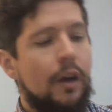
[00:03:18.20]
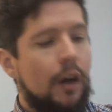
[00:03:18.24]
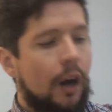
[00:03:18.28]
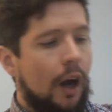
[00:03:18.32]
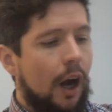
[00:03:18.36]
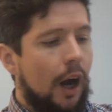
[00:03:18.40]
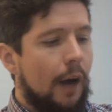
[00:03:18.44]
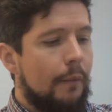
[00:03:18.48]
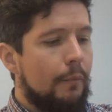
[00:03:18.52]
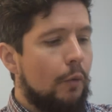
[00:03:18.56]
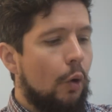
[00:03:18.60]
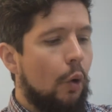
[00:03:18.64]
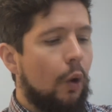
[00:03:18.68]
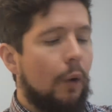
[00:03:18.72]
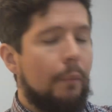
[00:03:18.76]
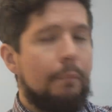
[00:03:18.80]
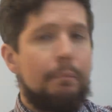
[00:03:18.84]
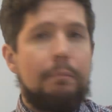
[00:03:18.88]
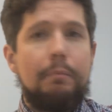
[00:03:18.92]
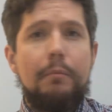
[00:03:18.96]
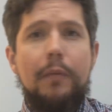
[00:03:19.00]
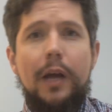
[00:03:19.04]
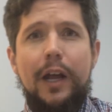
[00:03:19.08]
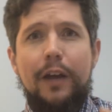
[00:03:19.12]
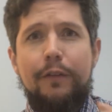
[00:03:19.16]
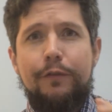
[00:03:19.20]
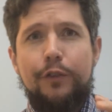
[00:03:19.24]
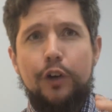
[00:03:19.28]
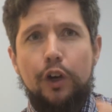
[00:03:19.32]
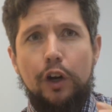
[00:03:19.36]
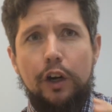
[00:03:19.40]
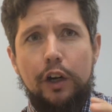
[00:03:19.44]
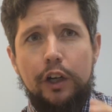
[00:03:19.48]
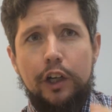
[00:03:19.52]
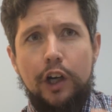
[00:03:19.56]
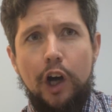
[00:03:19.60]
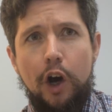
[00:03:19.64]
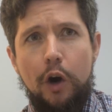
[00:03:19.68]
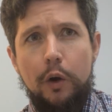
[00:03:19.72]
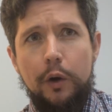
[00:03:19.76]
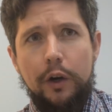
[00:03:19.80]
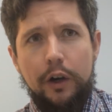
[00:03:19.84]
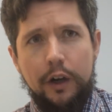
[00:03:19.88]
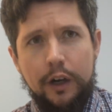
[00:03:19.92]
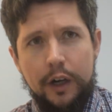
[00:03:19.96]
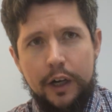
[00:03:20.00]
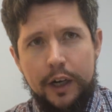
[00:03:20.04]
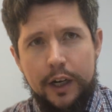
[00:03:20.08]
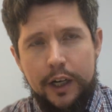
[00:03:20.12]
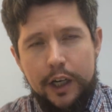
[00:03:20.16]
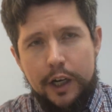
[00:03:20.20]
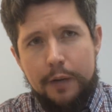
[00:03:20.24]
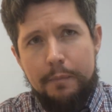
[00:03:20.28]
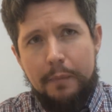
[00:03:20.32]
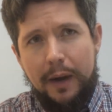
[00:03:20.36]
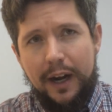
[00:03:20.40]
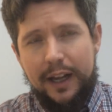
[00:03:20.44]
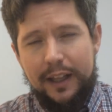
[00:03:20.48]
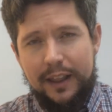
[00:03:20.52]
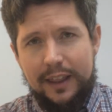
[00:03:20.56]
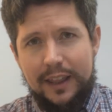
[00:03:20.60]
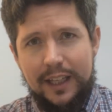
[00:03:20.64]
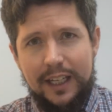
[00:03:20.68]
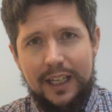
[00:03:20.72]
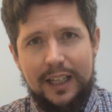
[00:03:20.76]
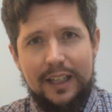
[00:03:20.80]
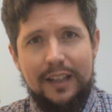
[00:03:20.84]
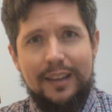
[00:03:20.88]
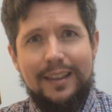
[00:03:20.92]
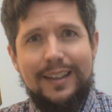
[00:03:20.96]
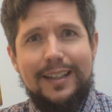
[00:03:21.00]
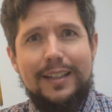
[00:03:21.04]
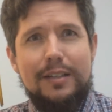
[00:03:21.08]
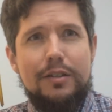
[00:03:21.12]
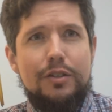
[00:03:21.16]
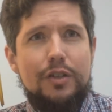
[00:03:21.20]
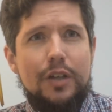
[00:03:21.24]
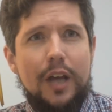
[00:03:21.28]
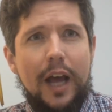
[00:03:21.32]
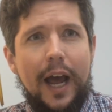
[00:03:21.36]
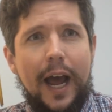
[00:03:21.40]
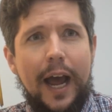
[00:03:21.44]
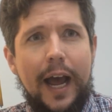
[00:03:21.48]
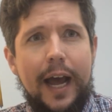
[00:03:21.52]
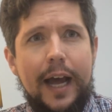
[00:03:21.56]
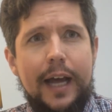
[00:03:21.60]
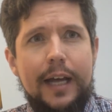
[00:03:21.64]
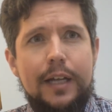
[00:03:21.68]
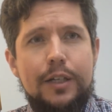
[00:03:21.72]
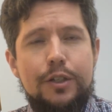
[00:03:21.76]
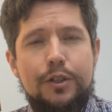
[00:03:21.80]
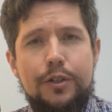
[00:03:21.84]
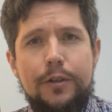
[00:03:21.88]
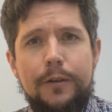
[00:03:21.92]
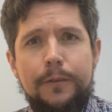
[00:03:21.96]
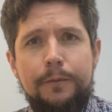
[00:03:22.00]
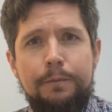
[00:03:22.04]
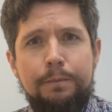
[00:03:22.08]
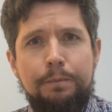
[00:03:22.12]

Or if you're a coder, you might think of this as